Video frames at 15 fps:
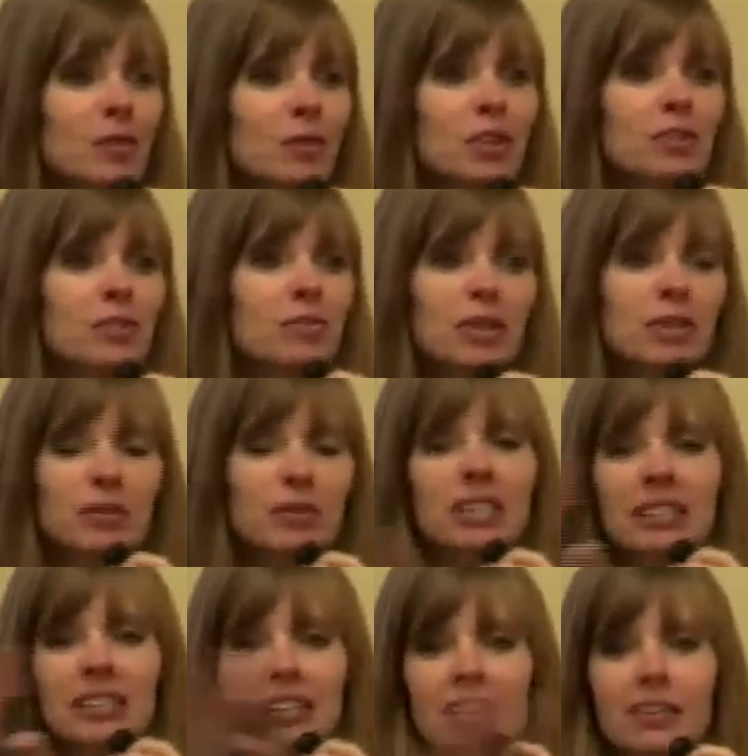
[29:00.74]
We
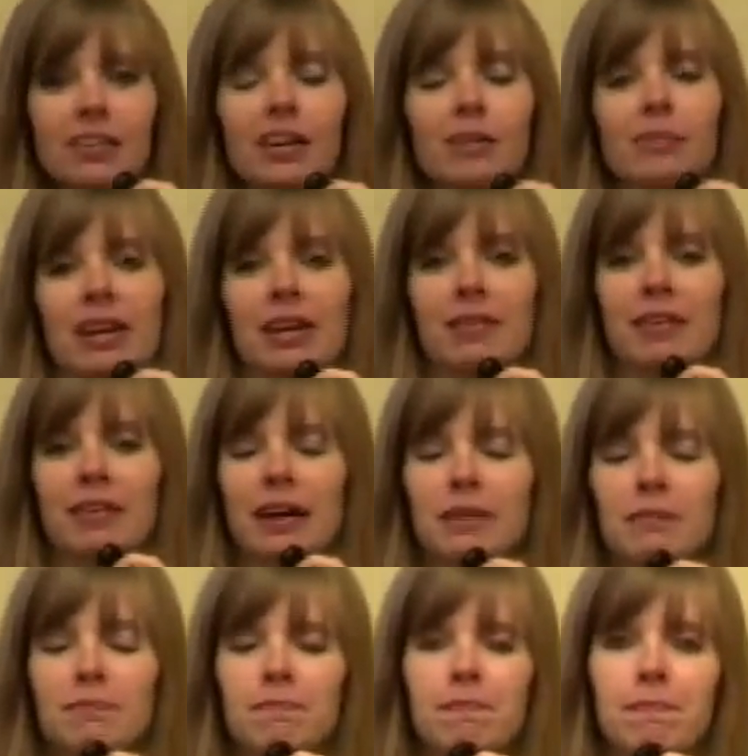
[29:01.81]
quit the other company, right?